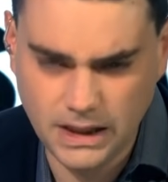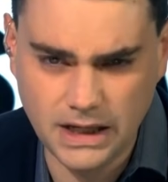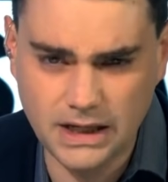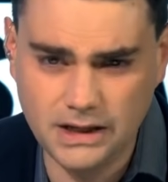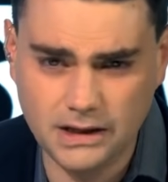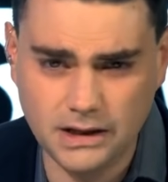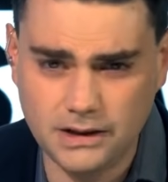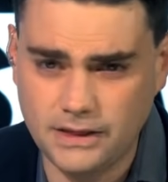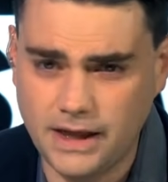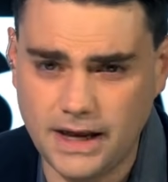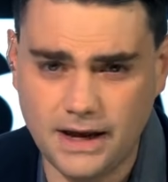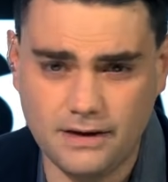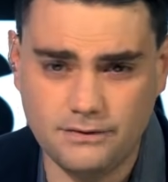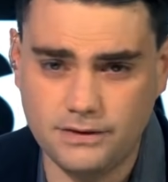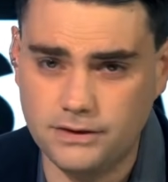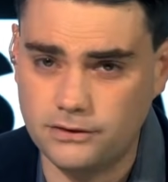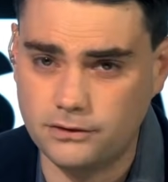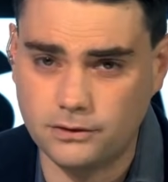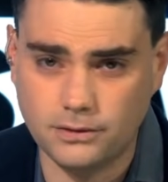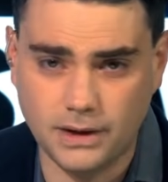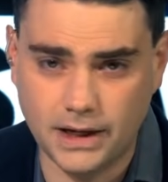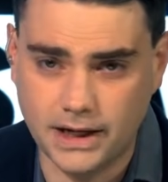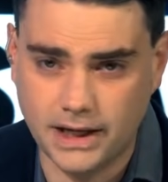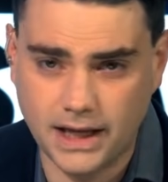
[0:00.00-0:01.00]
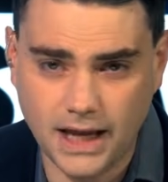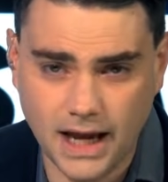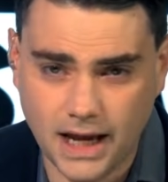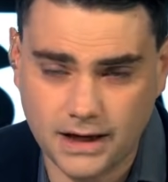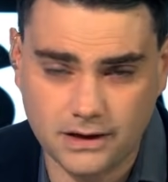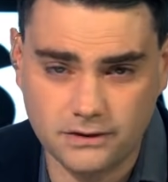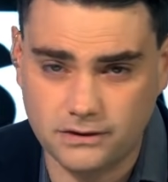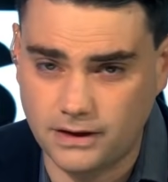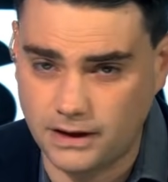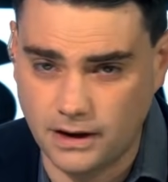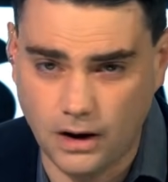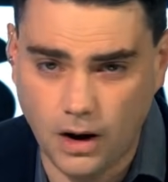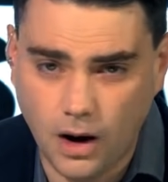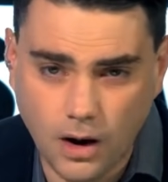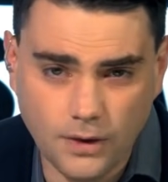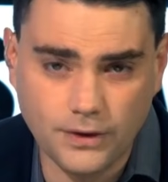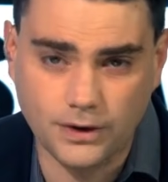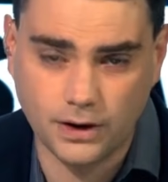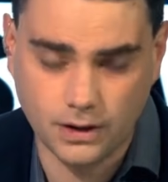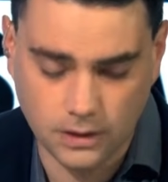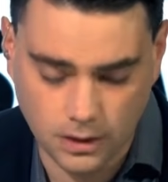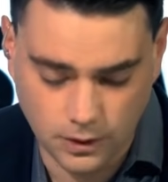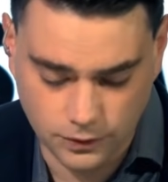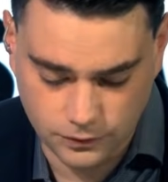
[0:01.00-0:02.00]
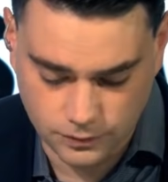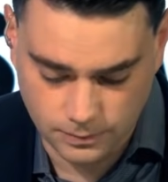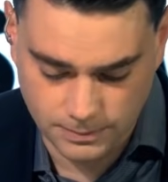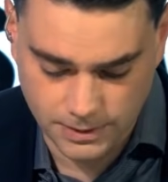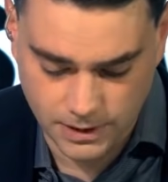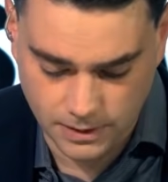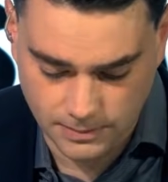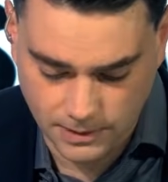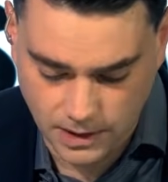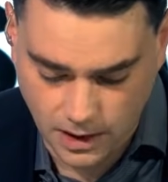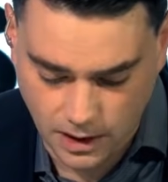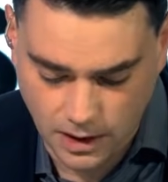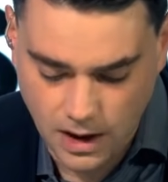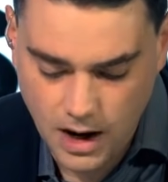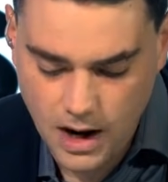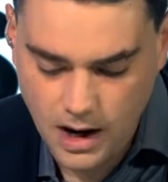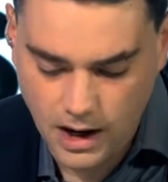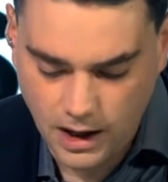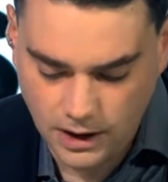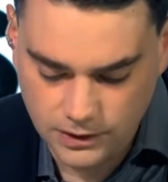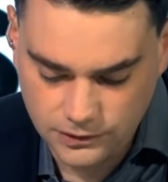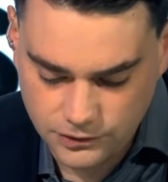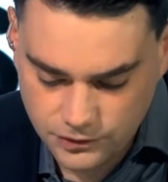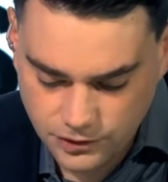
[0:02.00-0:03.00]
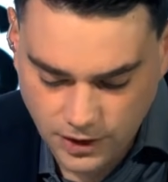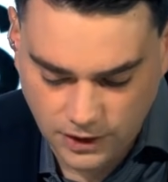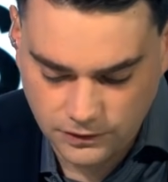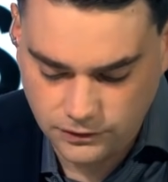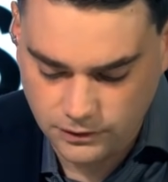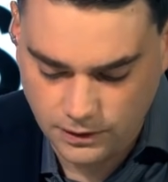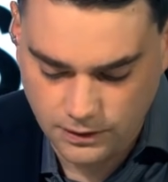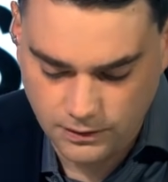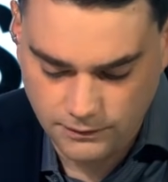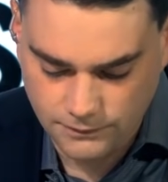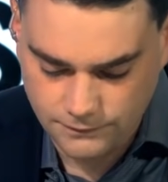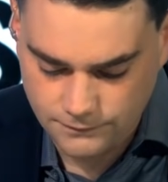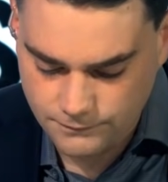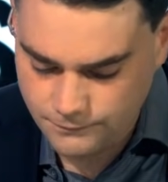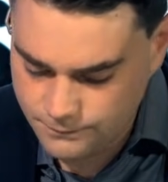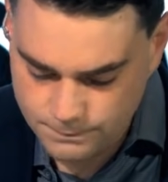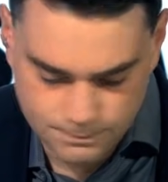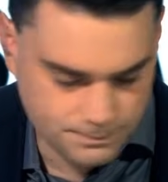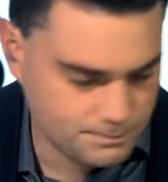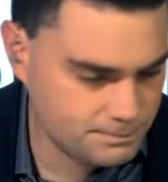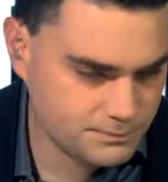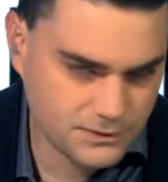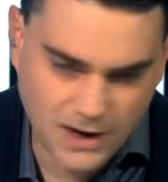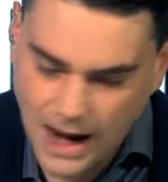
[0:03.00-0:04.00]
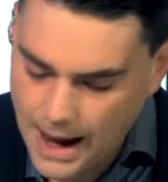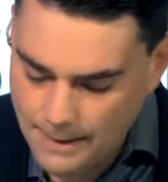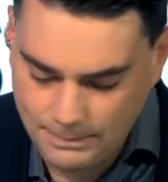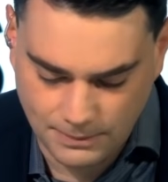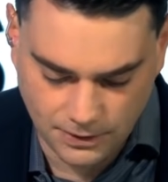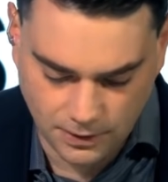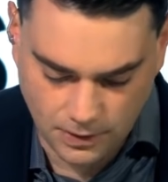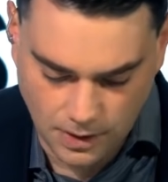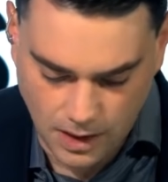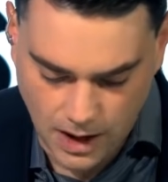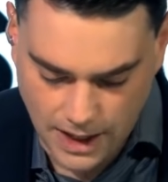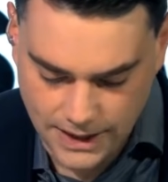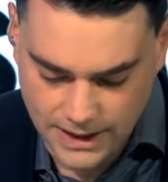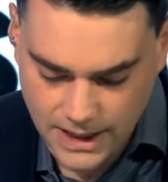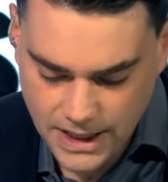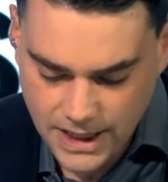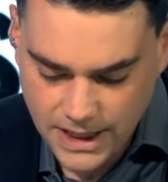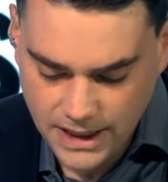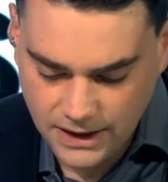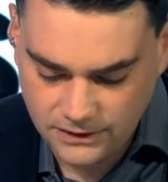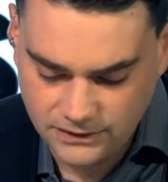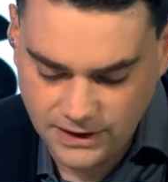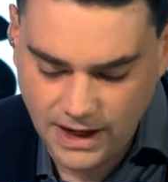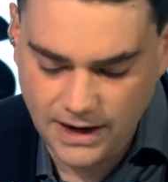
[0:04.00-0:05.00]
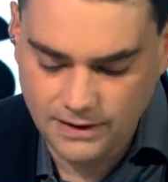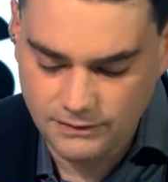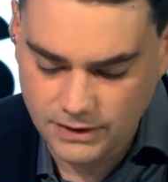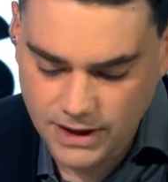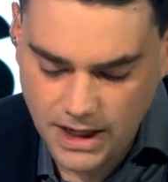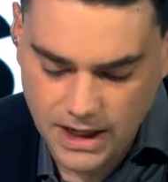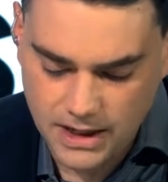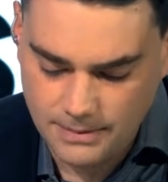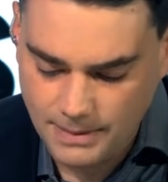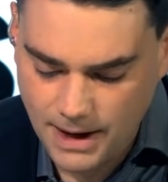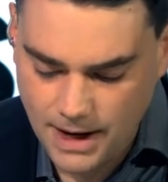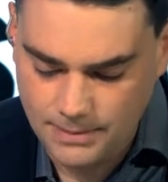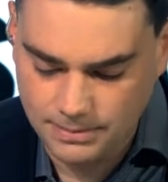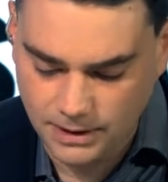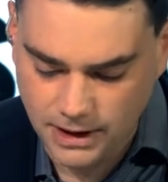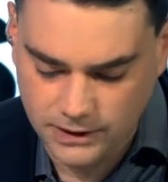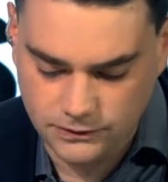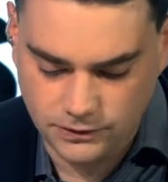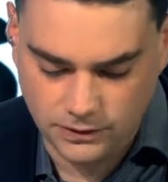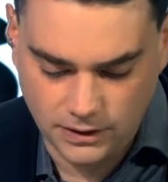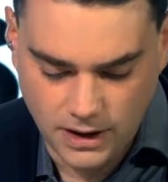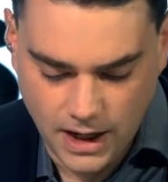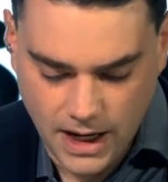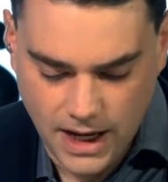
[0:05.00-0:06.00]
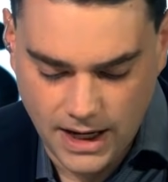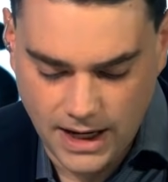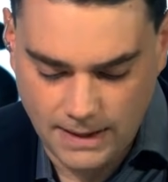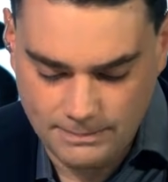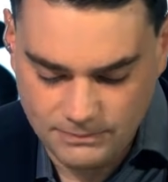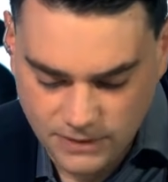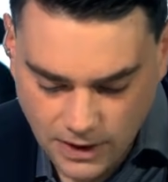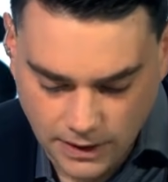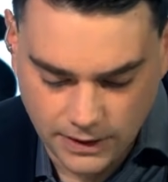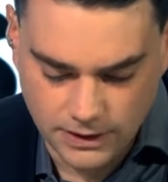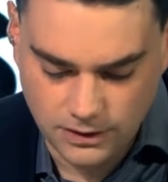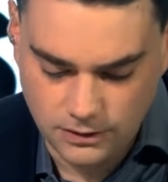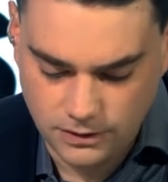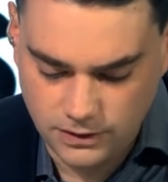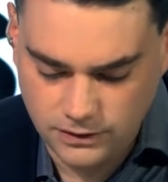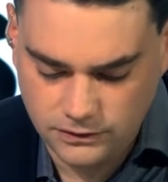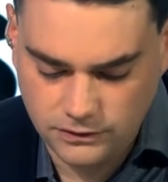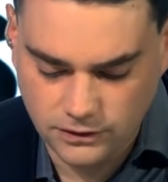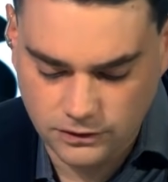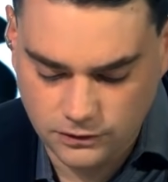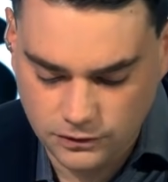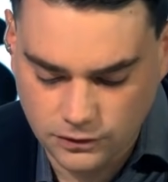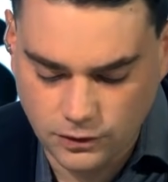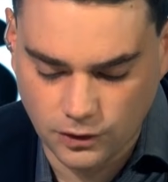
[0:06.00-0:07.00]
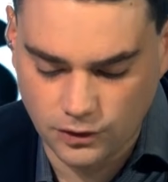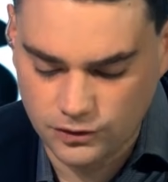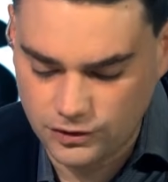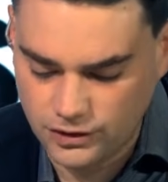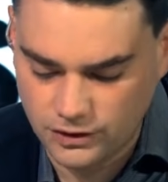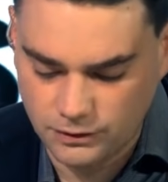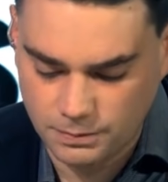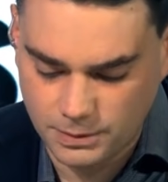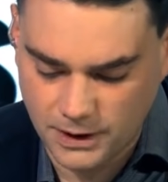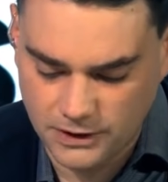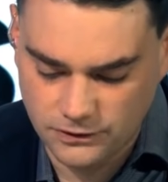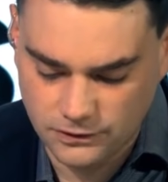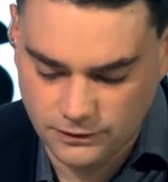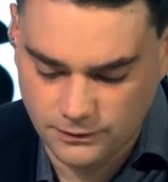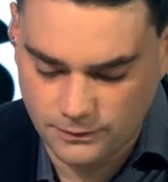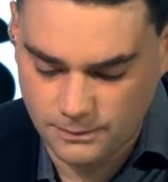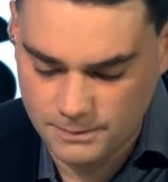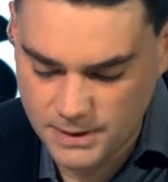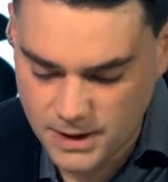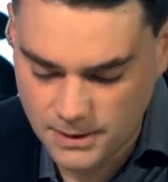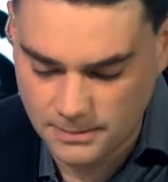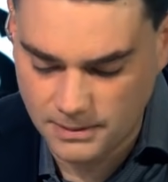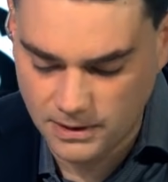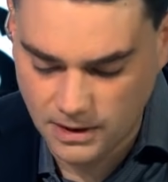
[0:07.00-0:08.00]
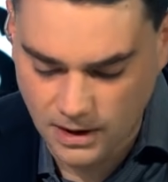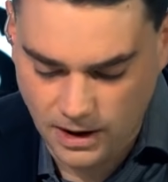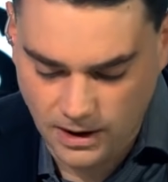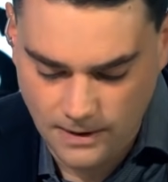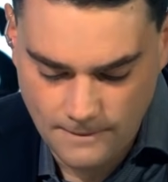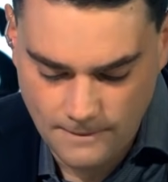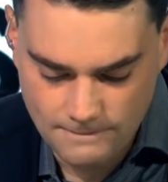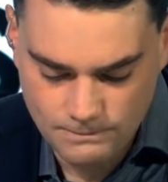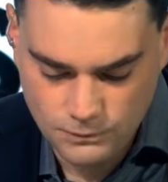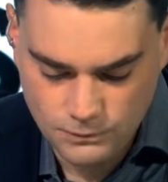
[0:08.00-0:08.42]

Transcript: Eh, they have these great khakis. Like all their clothes from Peter Millar are just top of the line. It's not every day you buy a blazer, and I'm telling you, this excursionist blazer from Peter Millar